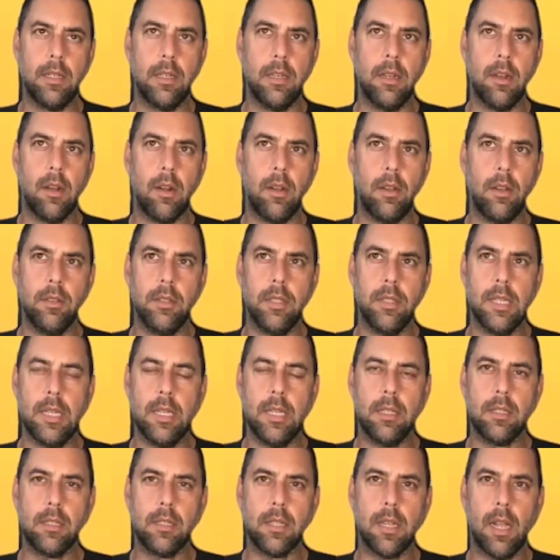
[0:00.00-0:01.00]
Are you
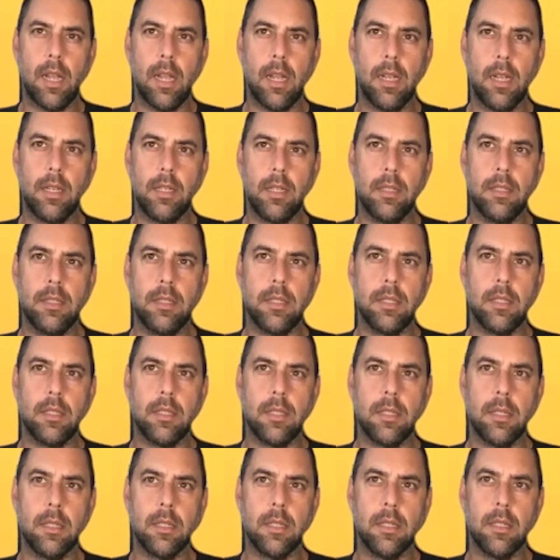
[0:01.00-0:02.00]
seeing signs
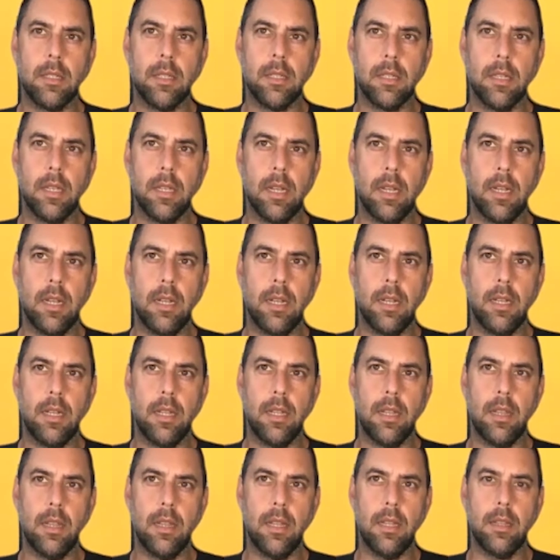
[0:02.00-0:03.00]

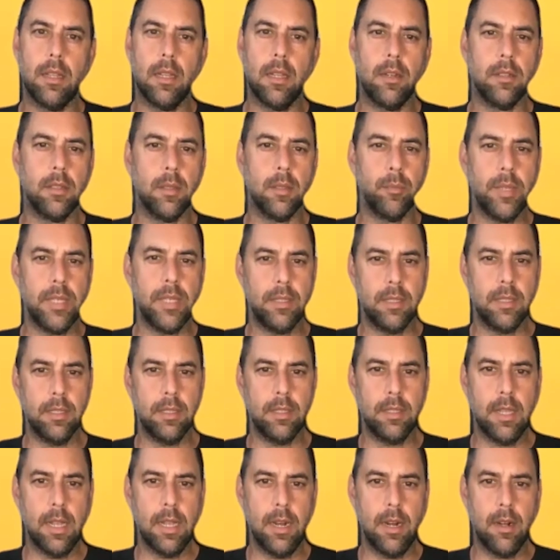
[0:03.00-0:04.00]
that there's a
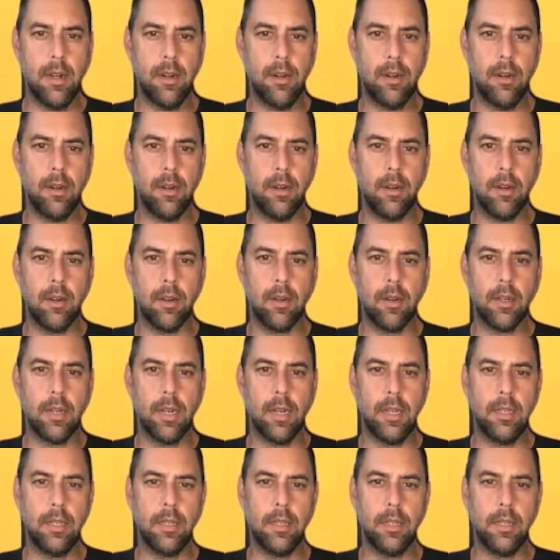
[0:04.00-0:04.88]
business there, or